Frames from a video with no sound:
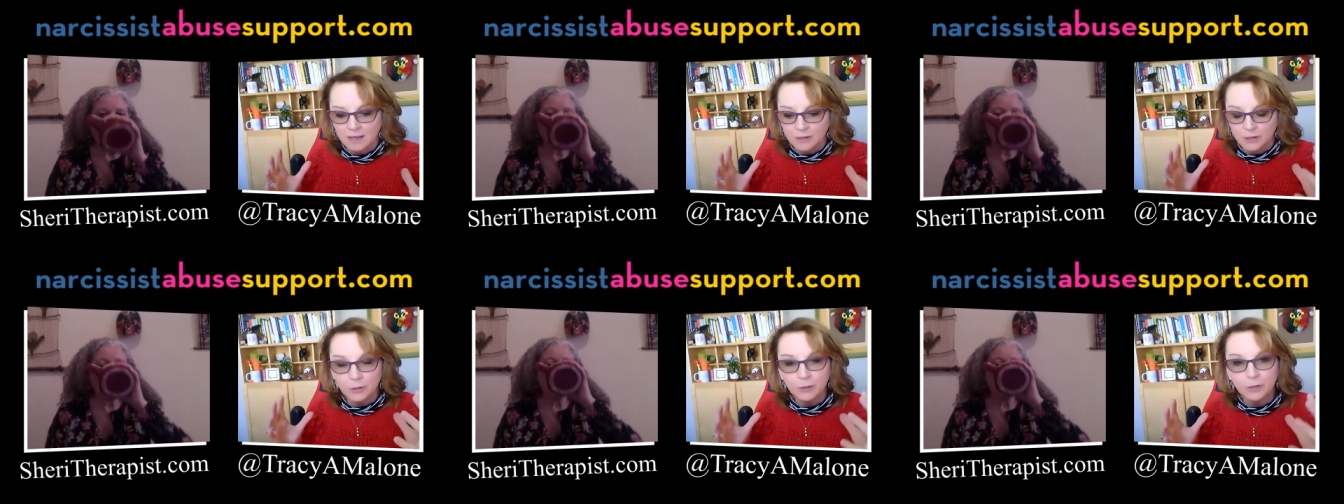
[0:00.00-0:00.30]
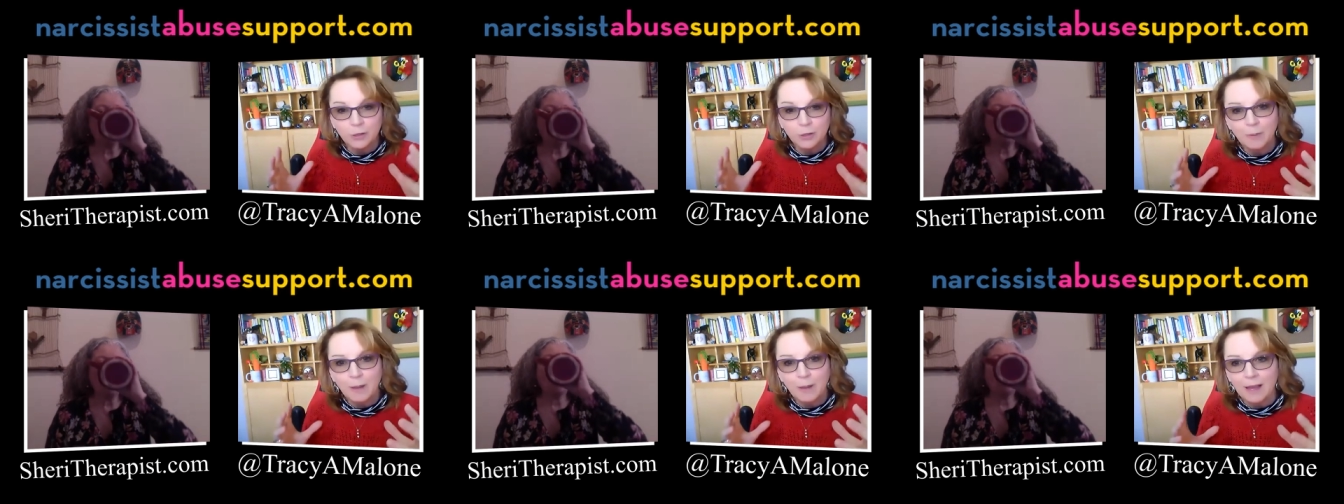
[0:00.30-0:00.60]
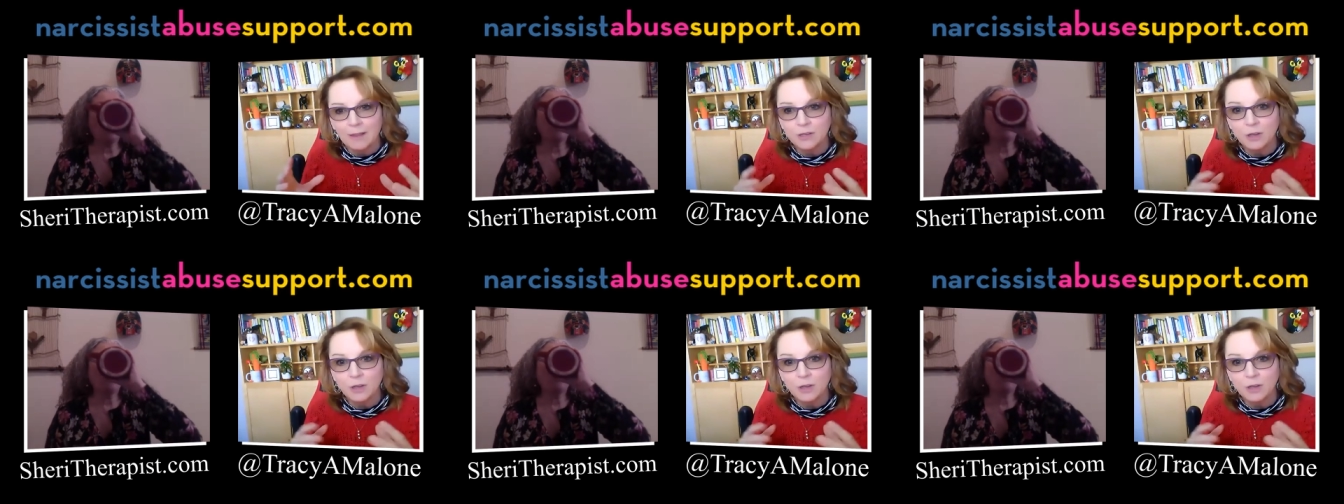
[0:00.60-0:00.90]

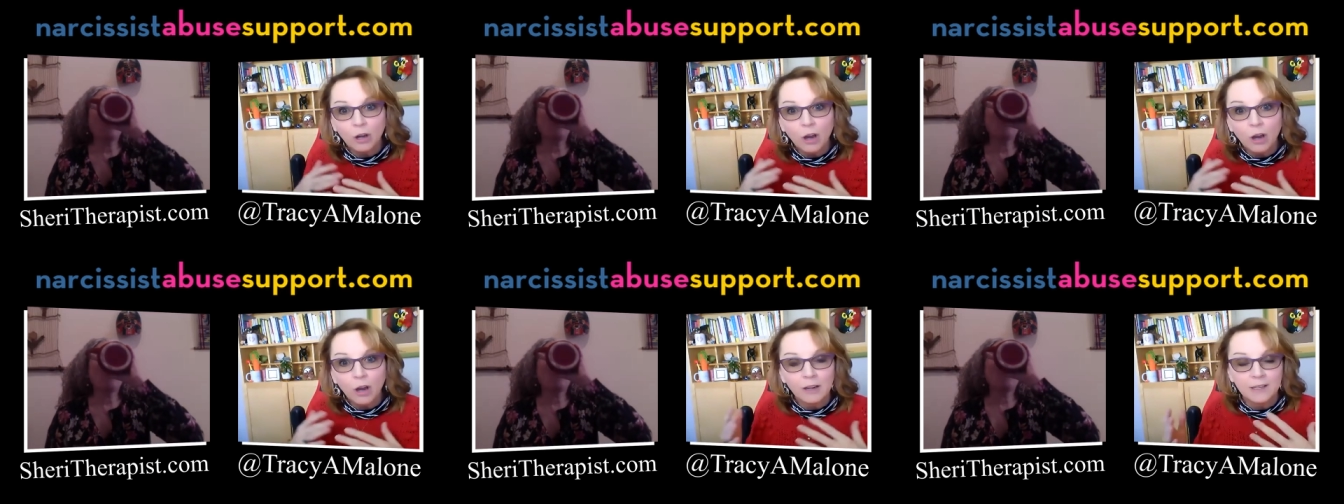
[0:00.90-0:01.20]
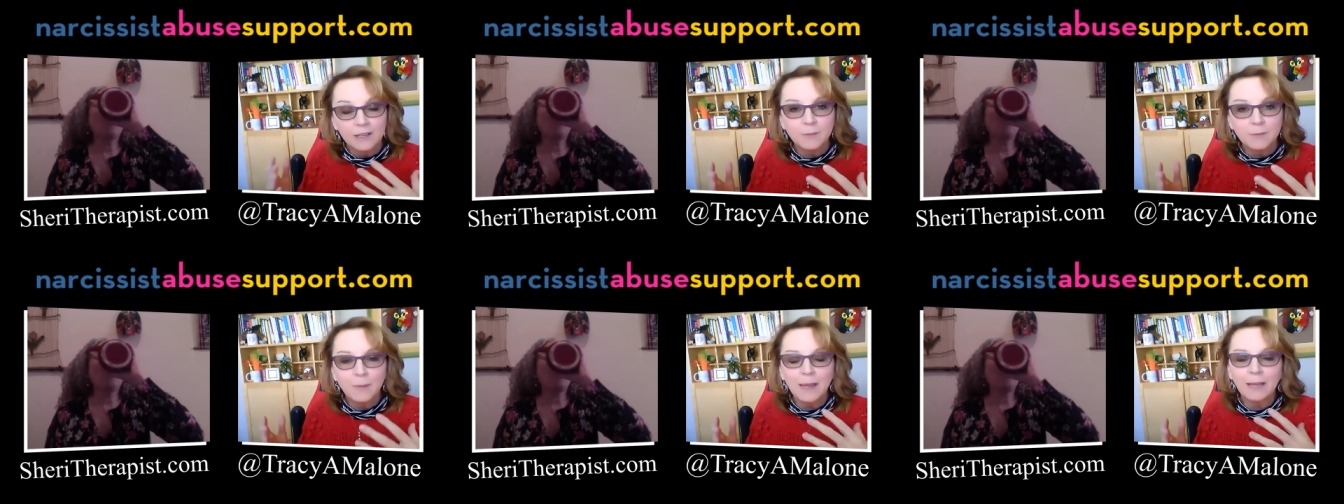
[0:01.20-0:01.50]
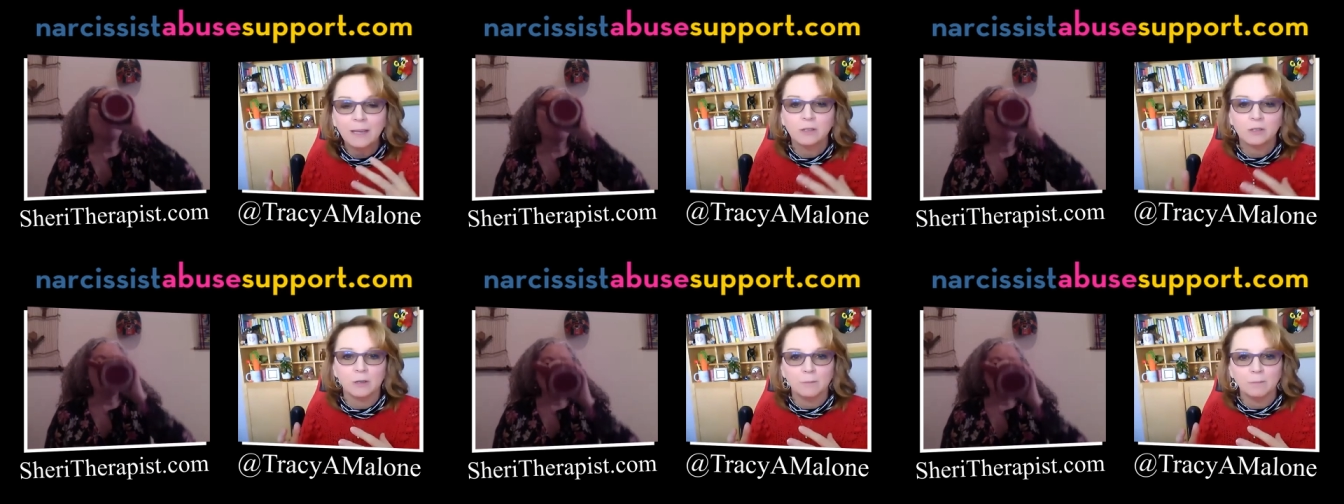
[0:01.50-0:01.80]
sociopaths are on a
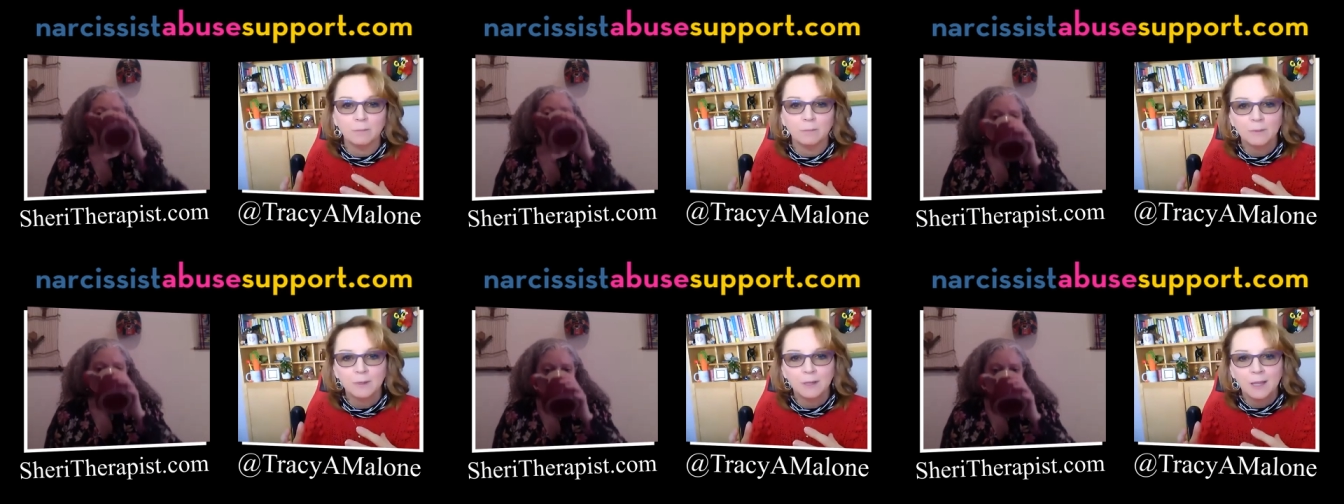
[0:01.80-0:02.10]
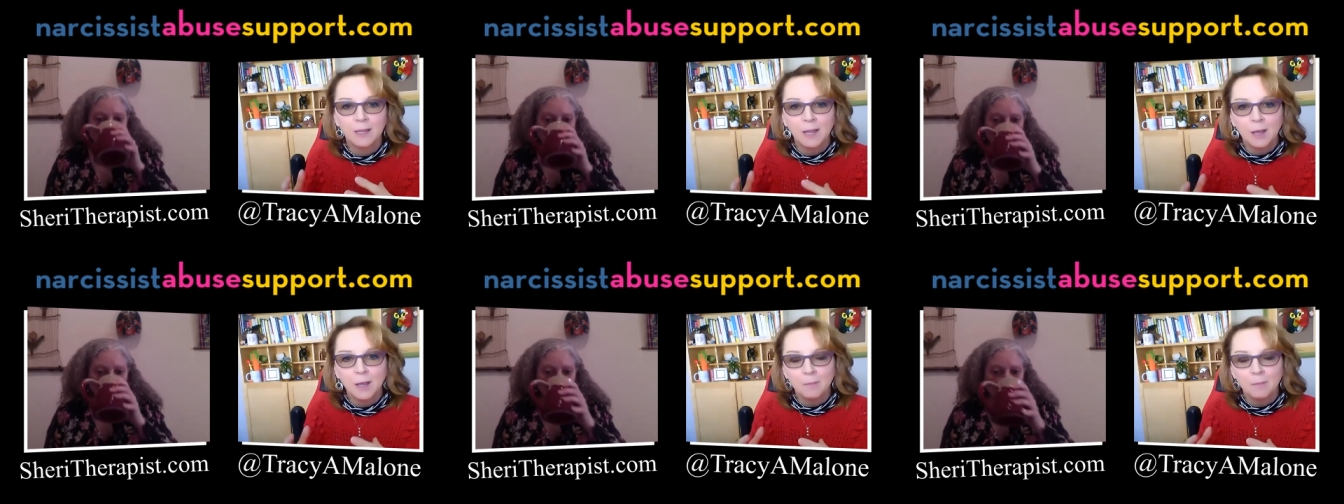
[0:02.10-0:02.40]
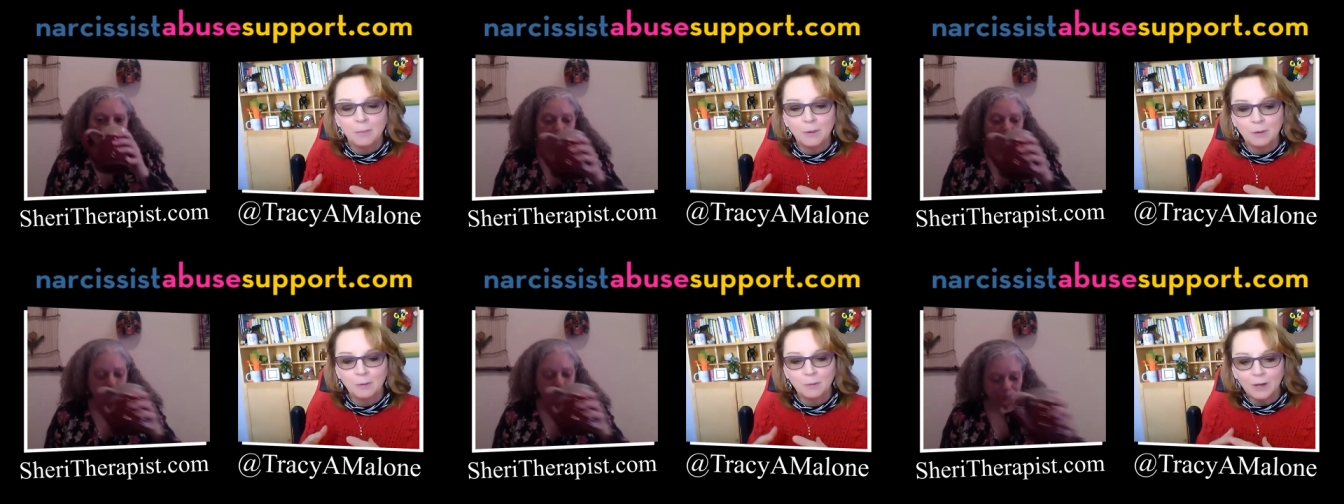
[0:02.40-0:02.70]
spectrum.
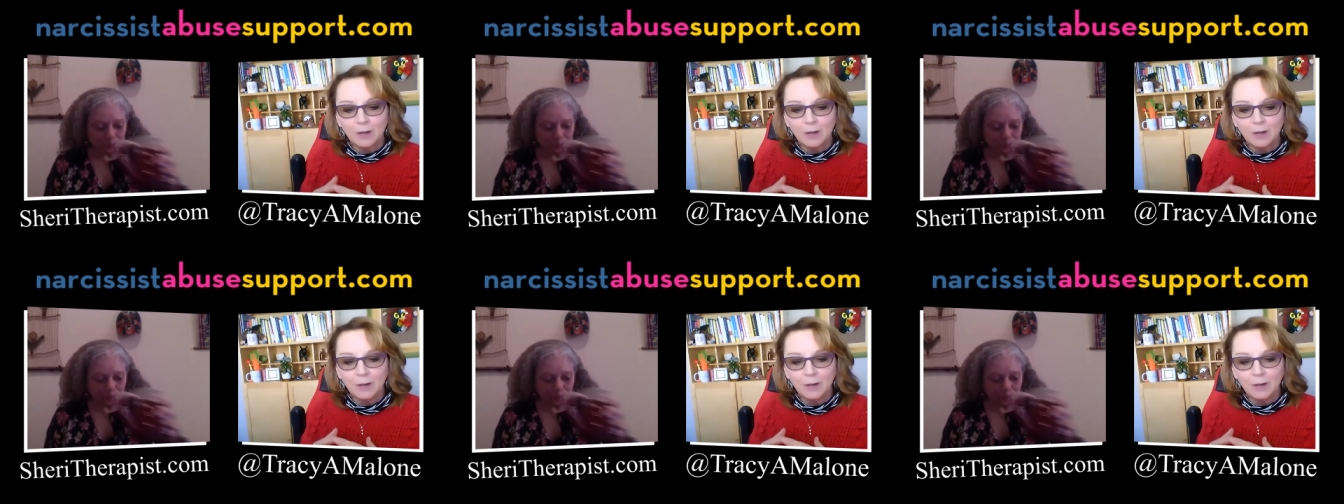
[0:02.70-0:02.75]
But